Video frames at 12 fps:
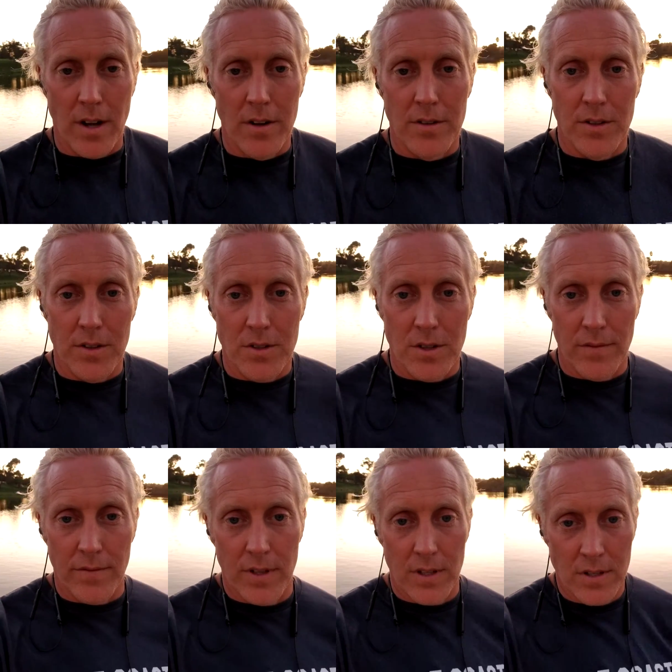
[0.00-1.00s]
under the
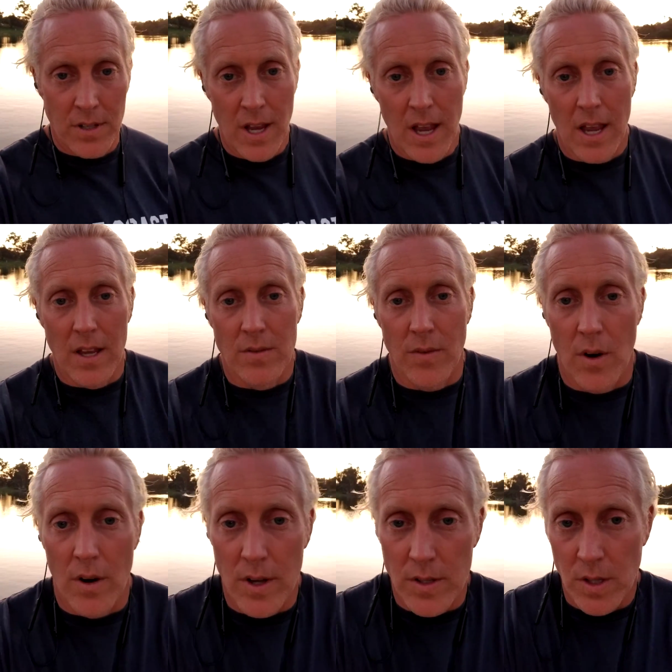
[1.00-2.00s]
surface as
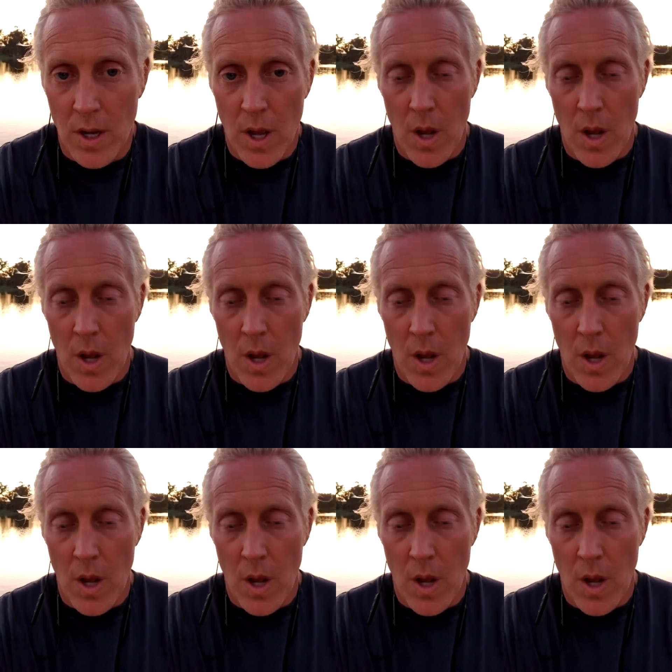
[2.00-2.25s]
far as